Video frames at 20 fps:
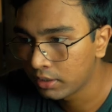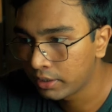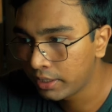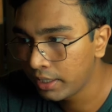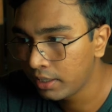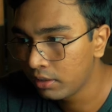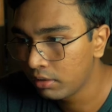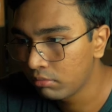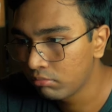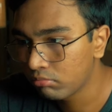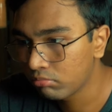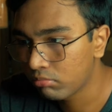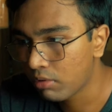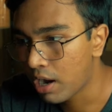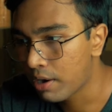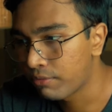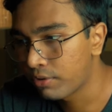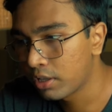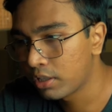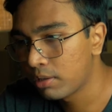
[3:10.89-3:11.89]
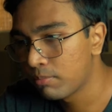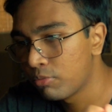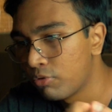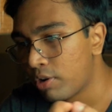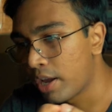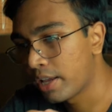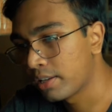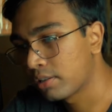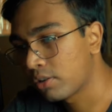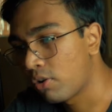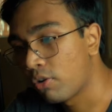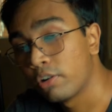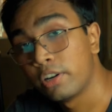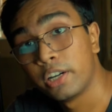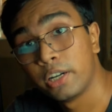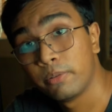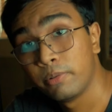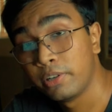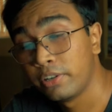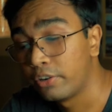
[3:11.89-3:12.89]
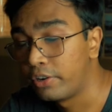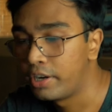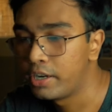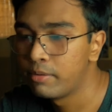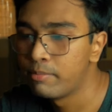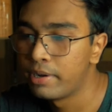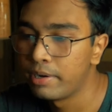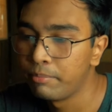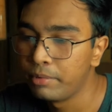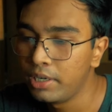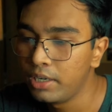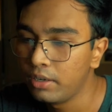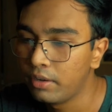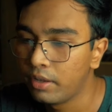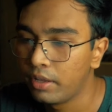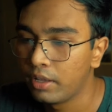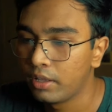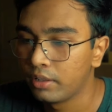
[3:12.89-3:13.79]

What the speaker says: Then after the book has already been read by me,